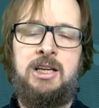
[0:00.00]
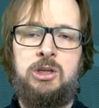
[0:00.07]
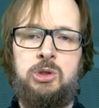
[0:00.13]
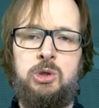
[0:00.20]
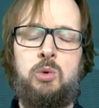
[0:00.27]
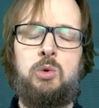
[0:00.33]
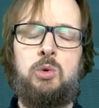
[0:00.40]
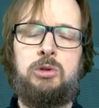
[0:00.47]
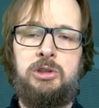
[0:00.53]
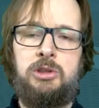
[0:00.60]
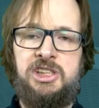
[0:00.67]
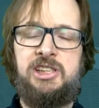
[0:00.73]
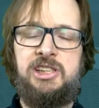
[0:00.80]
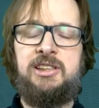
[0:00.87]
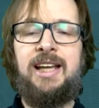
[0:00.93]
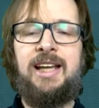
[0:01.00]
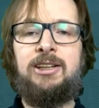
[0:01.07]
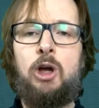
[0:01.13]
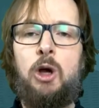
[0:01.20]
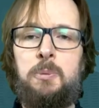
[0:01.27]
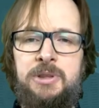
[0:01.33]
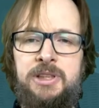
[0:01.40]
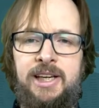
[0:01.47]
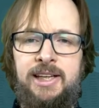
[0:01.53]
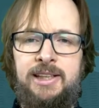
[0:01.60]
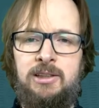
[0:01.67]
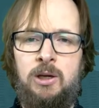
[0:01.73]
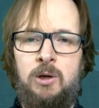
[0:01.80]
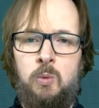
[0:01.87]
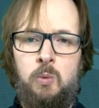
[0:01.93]
So that
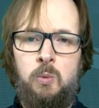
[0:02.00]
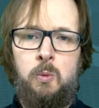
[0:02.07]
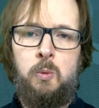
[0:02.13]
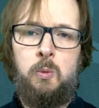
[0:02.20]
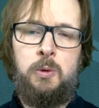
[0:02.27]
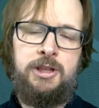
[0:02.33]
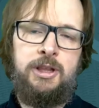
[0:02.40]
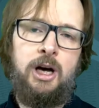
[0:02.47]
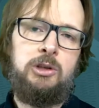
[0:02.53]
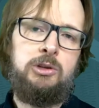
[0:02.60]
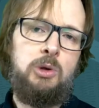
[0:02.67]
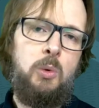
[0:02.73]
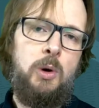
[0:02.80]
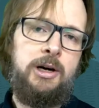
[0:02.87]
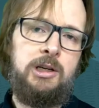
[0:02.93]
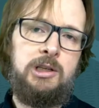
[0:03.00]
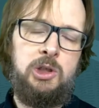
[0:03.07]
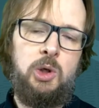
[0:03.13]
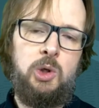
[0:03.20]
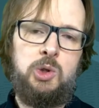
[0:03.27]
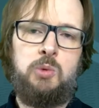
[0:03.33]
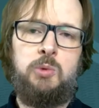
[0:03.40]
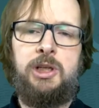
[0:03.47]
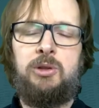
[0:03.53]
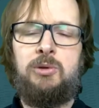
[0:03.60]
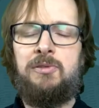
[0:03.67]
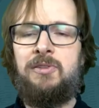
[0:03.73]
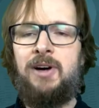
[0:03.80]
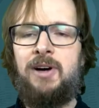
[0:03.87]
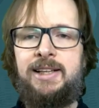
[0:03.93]
update without the where clause, we need
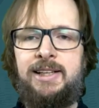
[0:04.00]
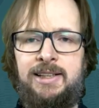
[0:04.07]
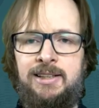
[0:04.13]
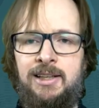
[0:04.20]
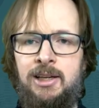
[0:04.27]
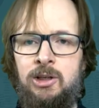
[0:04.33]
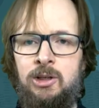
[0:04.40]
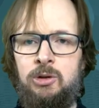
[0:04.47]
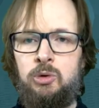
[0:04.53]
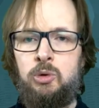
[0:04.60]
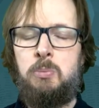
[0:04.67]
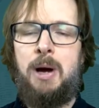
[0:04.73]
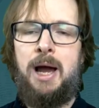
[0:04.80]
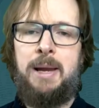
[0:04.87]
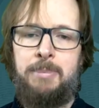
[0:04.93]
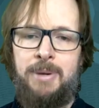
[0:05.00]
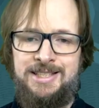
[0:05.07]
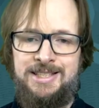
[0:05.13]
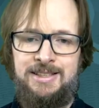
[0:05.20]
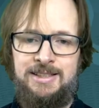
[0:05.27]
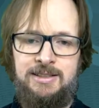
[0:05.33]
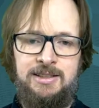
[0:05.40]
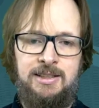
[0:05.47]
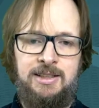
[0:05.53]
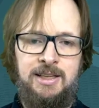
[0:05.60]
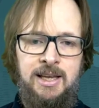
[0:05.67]
to find it to bypass it.